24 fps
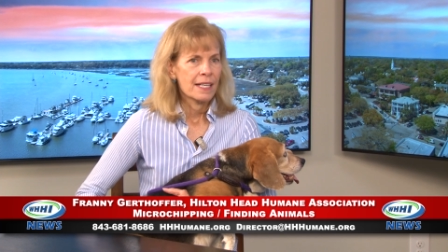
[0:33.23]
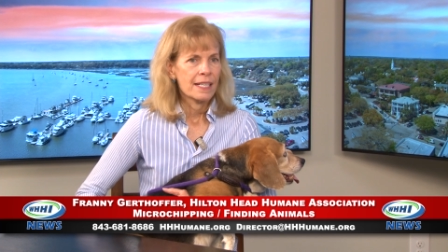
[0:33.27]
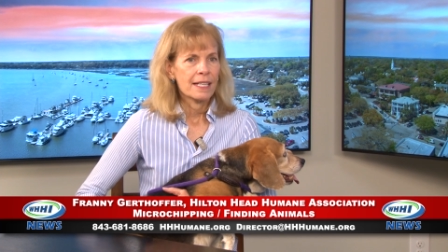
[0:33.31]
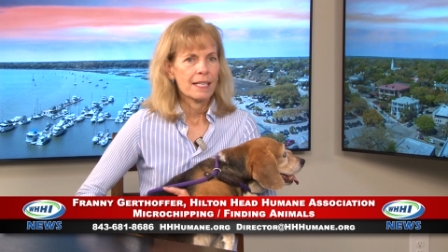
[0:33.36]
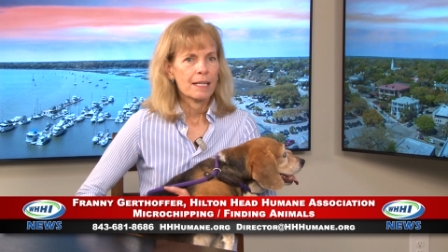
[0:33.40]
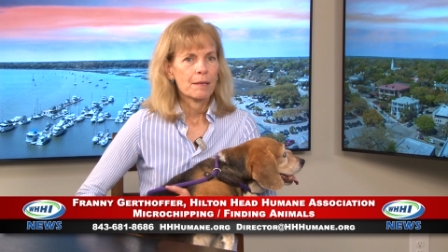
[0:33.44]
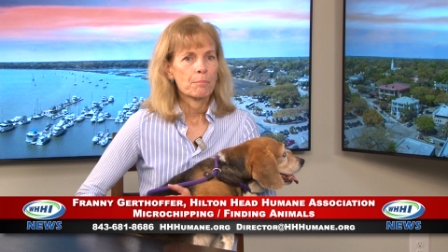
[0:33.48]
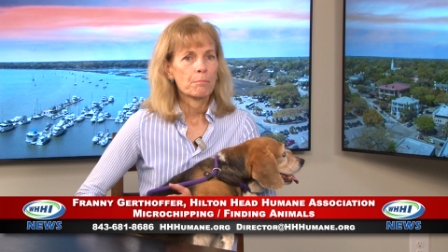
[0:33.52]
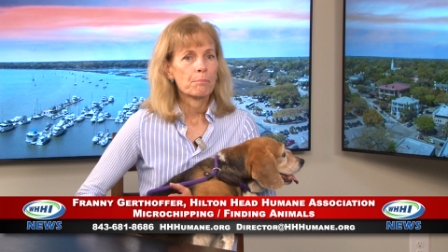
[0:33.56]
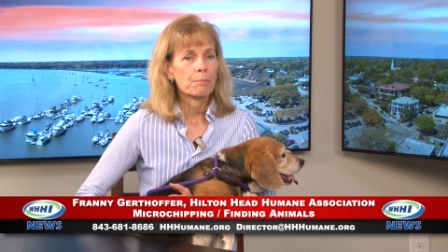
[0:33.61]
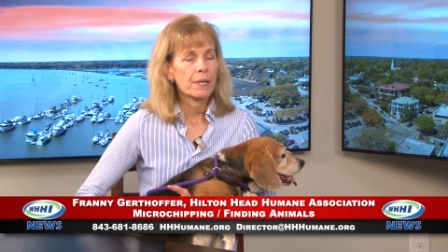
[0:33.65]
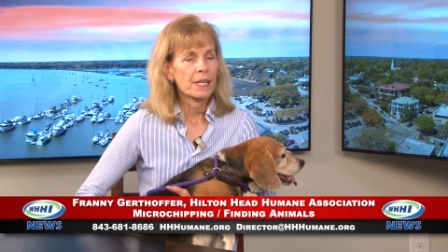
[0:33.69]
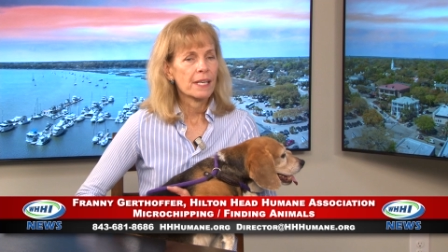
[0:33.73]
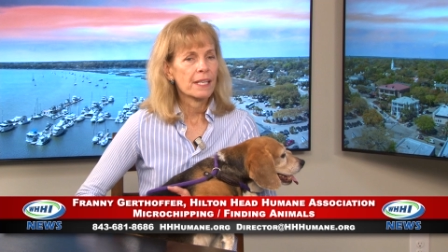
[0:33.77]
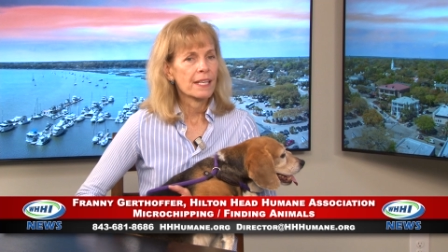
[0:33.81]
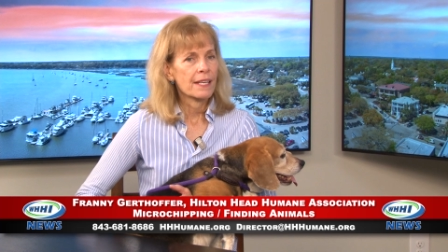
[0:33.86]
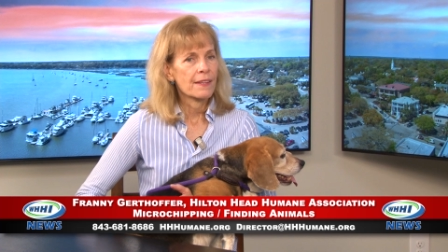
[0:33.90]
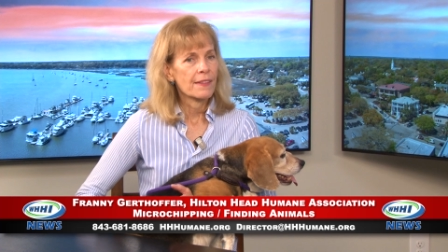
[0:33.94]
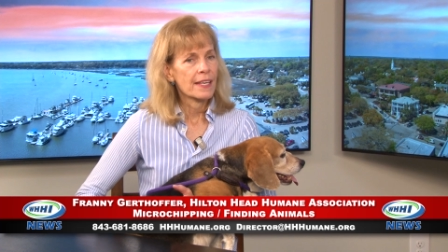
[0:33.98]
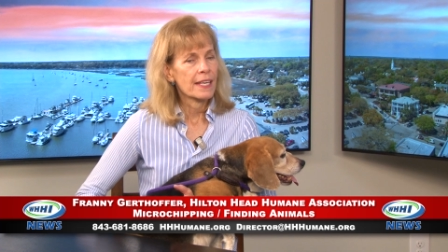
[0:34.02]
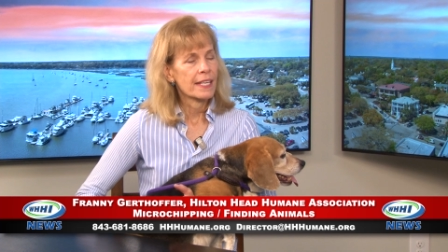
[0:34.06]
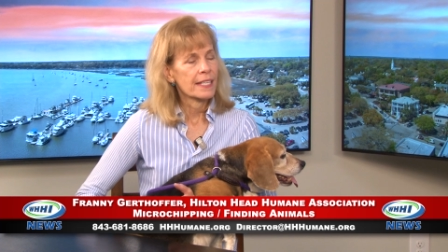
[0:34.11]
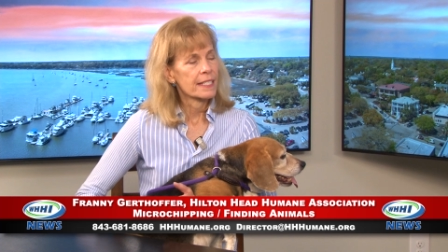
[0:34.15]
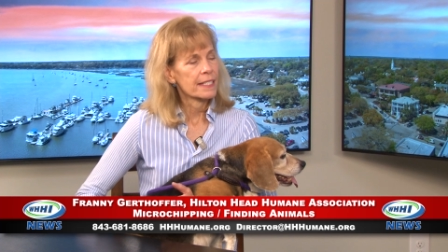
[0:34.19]
And
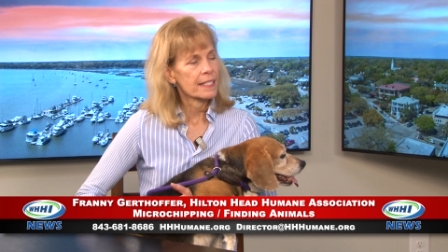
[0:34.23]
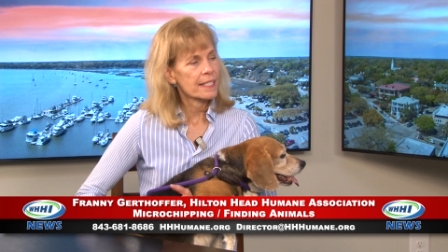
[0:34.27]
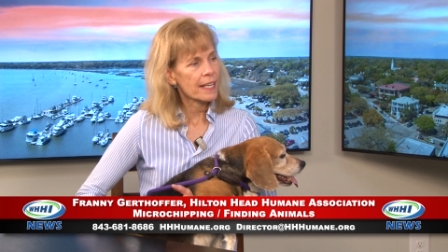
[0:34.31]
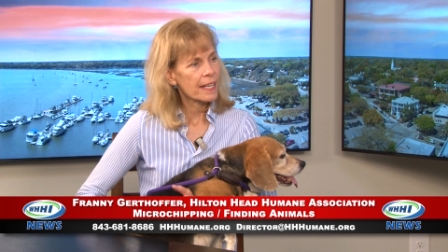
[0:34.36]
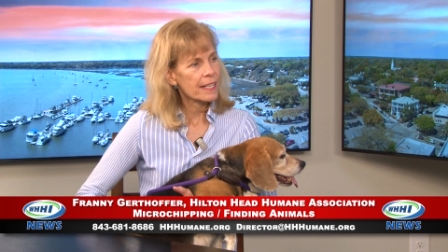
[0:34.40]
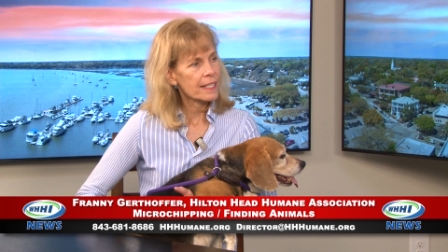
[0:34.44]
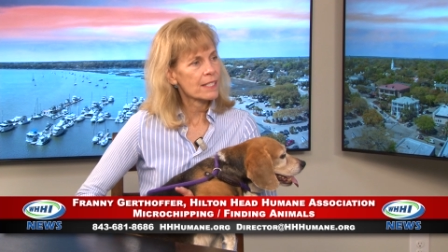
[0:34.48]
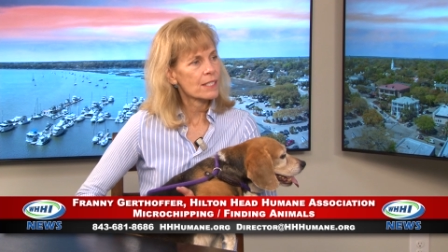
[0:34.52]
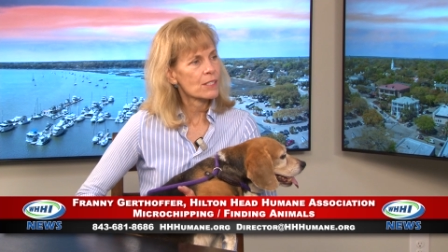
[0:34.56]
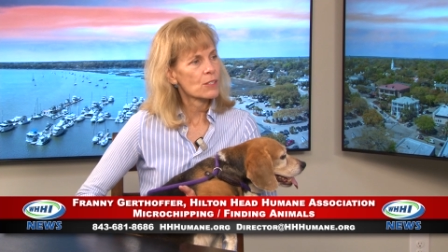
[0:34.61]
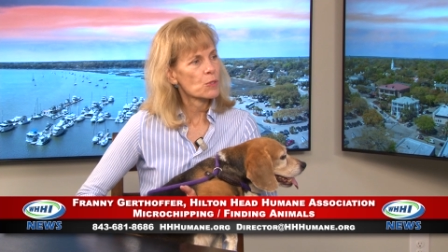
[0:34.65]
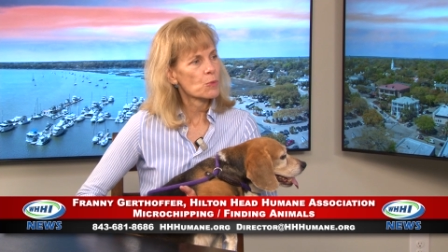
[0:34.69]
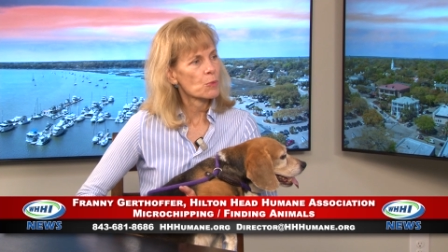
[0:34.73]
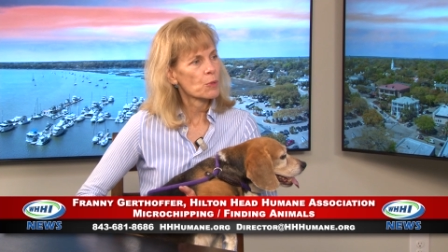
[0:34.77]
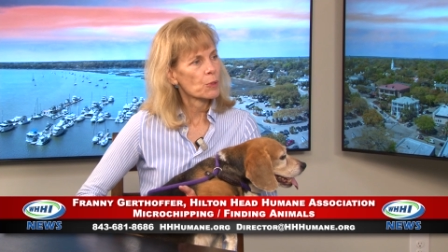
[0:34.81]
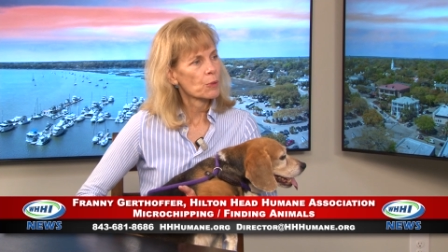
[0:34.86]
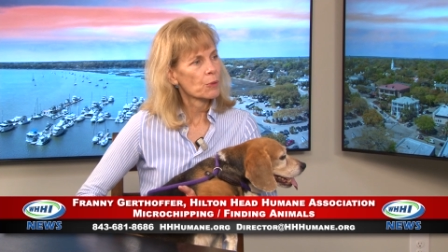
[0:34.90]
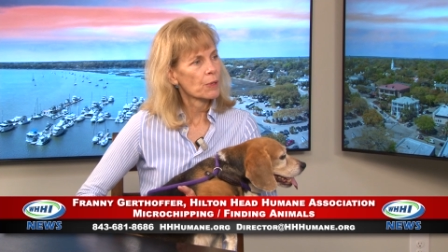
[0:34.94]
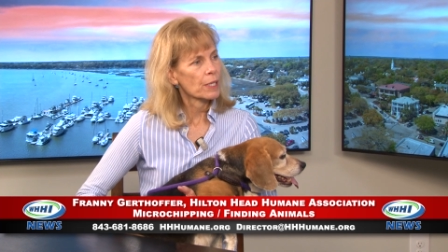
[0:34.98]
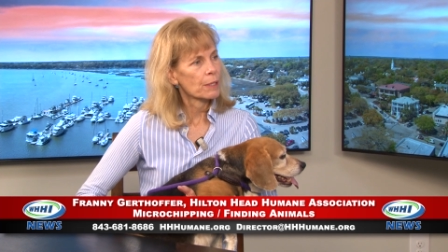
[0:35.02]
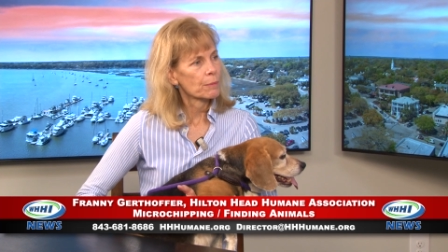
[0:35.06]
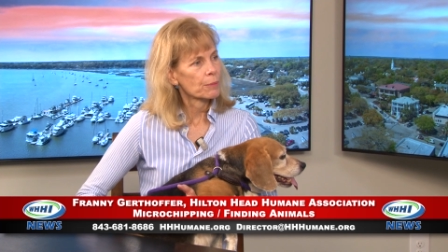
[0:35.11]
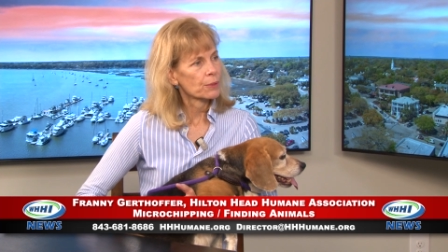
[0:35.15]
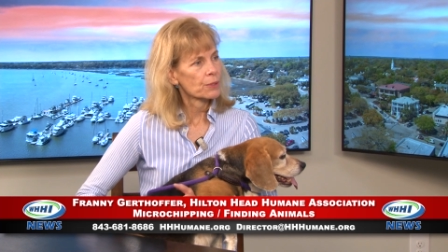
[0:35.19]
then in Texas, we
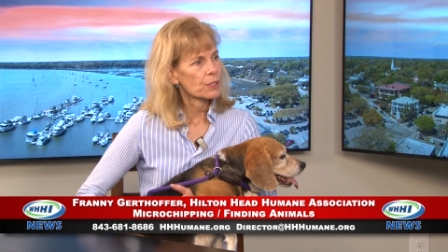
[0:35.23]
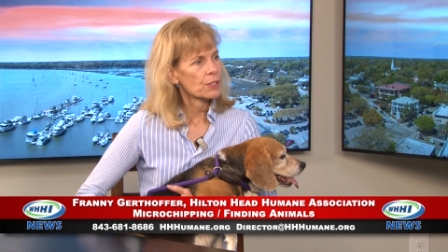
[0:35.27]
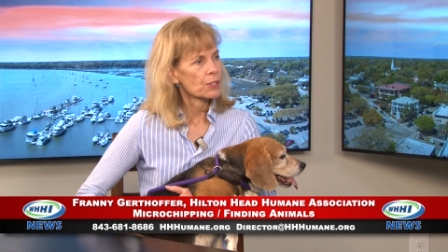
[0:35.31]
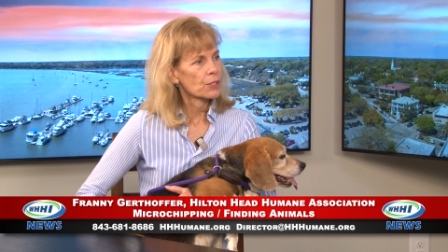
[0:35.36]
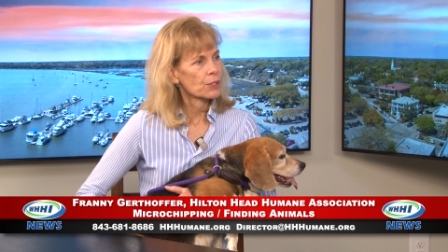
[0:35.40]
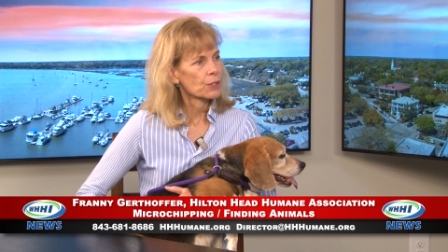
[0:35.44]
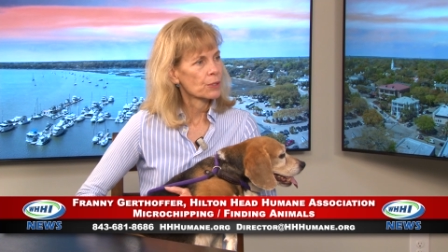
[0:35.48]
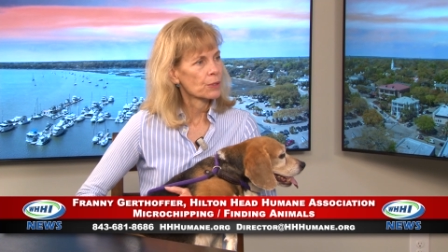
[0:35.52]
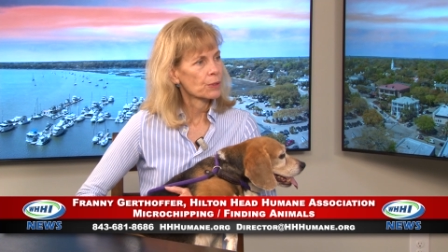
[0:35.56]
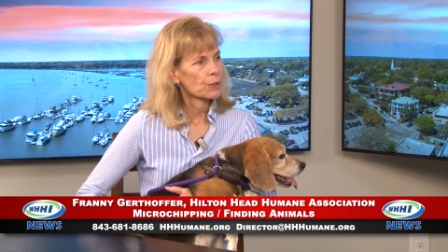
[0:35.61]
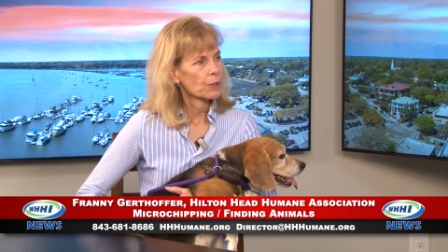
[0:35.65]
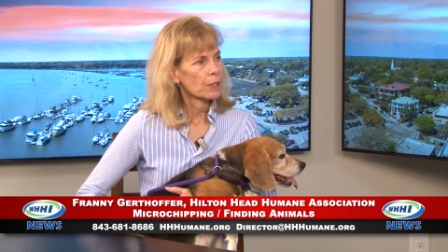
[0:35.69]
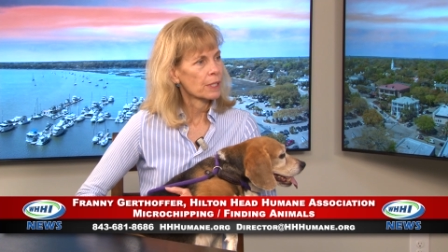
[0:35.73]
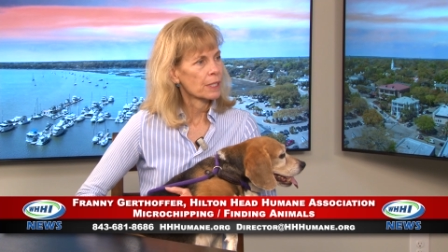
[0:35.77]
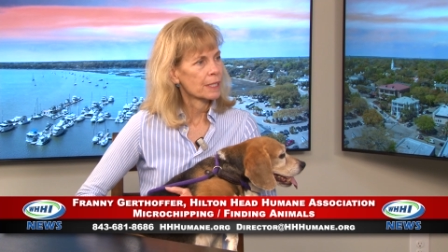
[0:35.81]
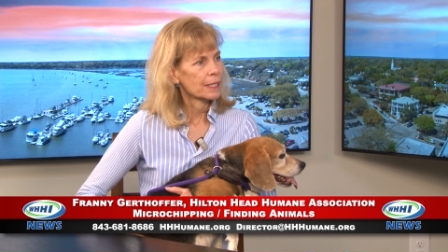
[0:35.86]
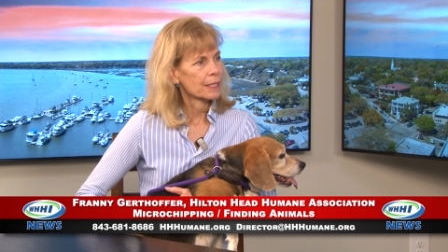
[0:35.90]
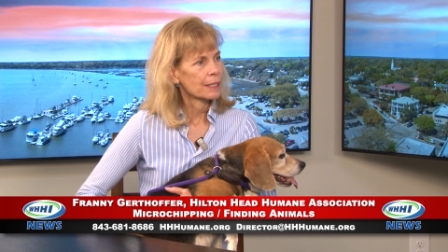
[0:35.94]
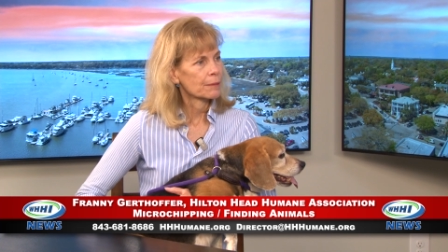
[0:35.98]
were able to